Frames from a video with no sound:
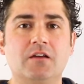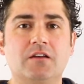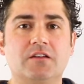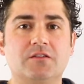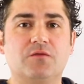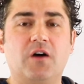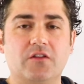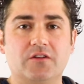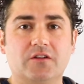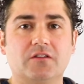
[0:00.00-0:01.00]

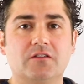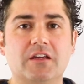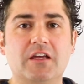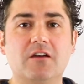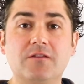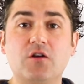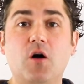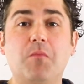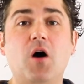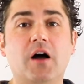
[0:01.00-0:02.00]
Father, if at
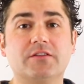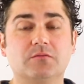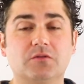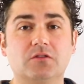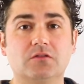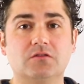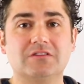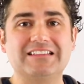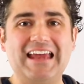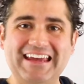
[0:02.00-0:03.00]
all possible,
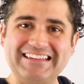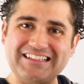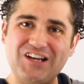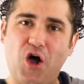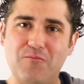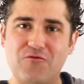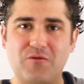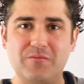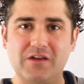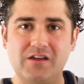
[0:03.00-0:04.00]
take this cup
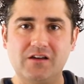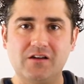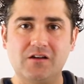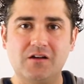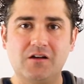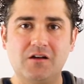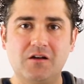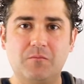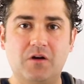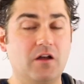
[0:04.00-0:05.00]
from me.
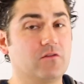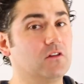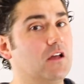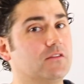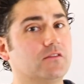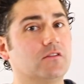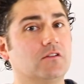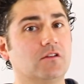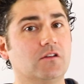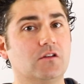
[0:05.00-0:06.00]
But nevertheless,
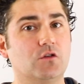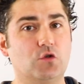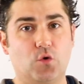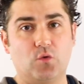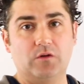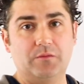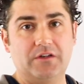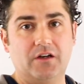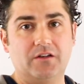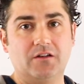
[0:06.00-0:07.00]
your will be
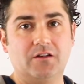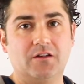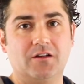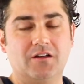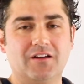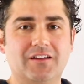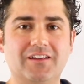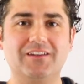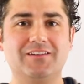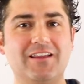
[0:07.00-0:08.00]
done.
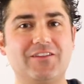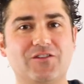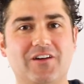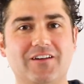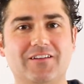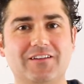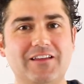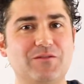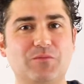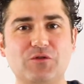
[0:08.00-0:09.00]
Isn't that
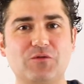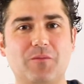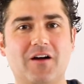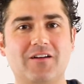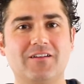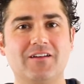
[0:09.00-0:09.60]
the beautiful part?